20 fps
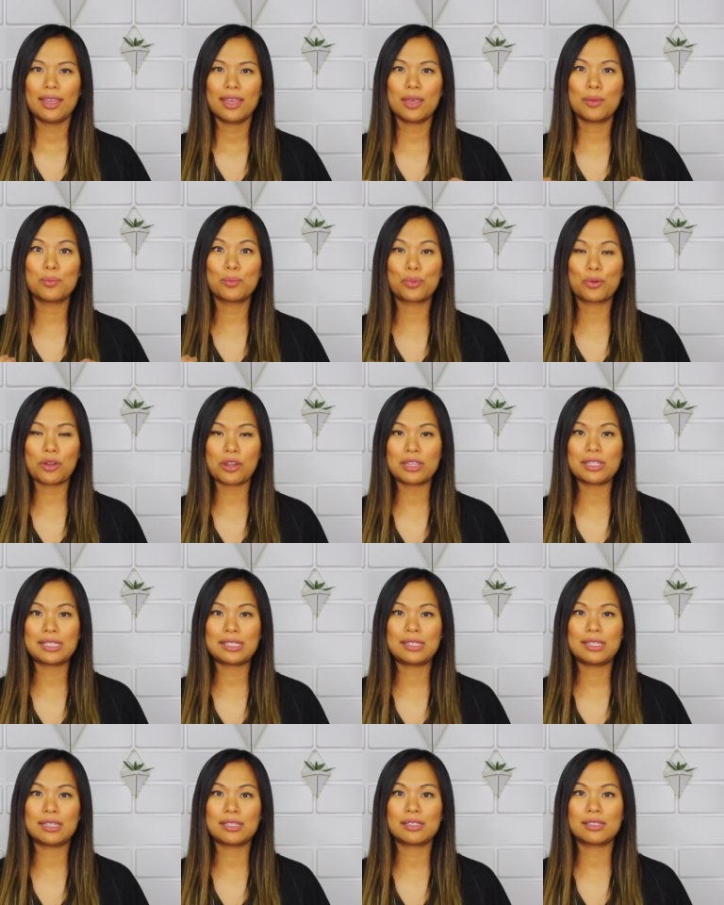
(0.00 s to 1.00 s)
embrace
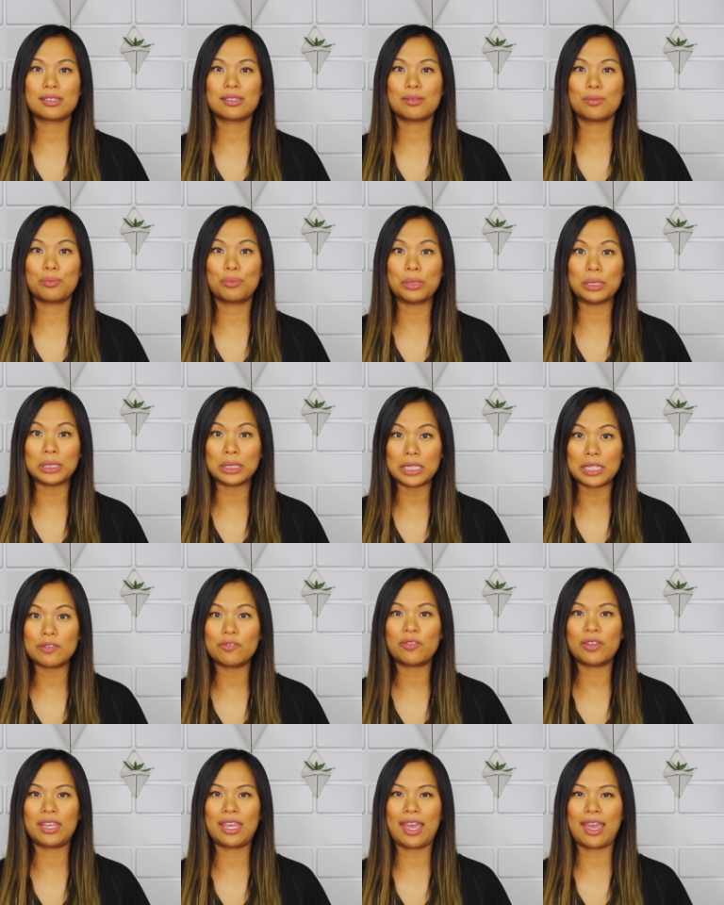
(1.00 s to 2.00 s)
this
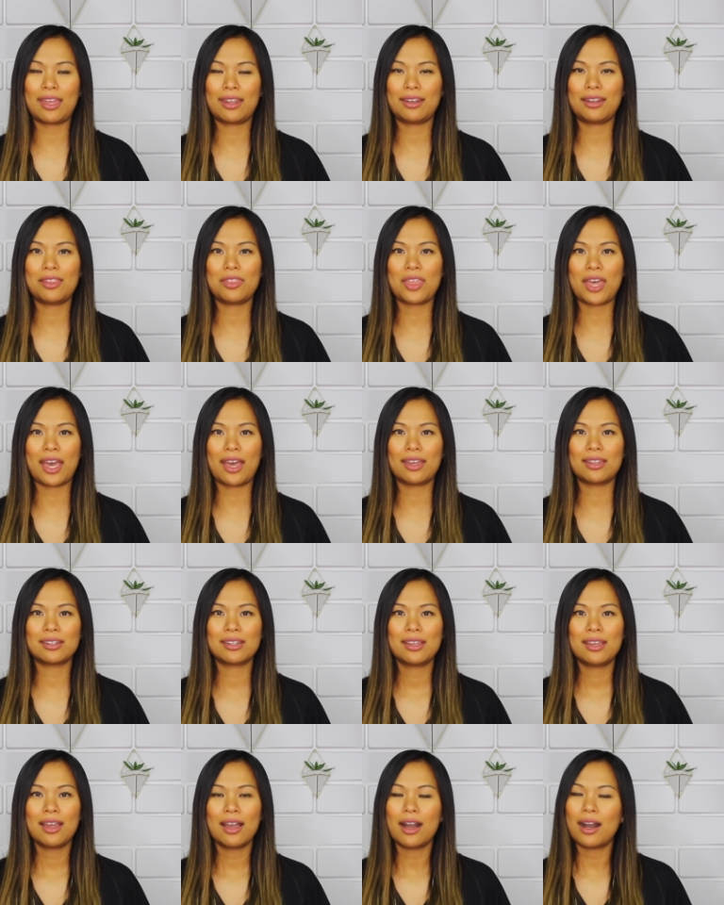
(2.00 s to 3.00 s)
belief again that
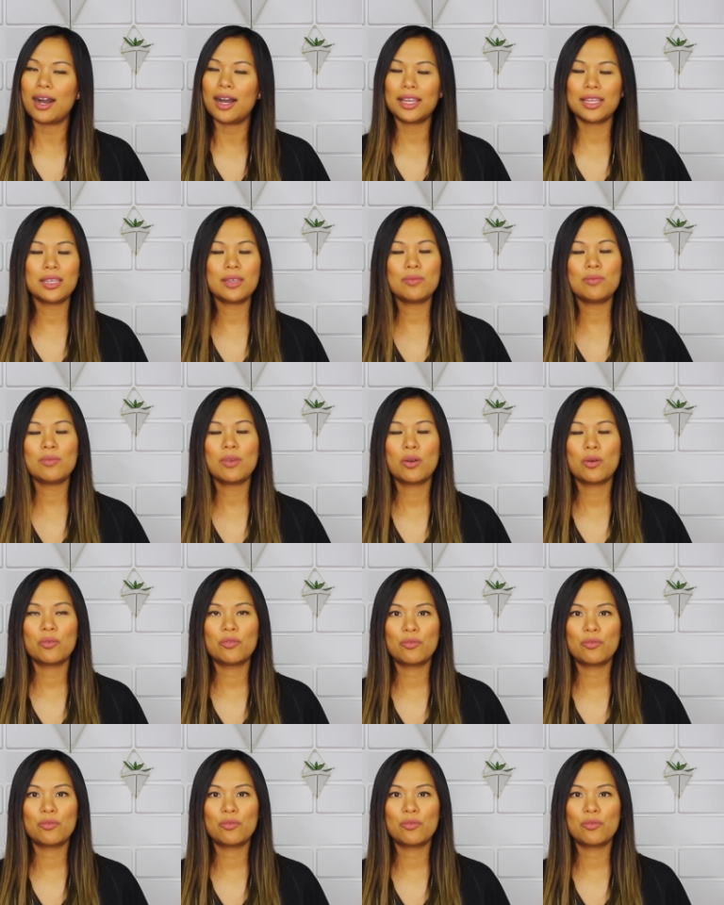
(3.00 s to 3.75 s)
I am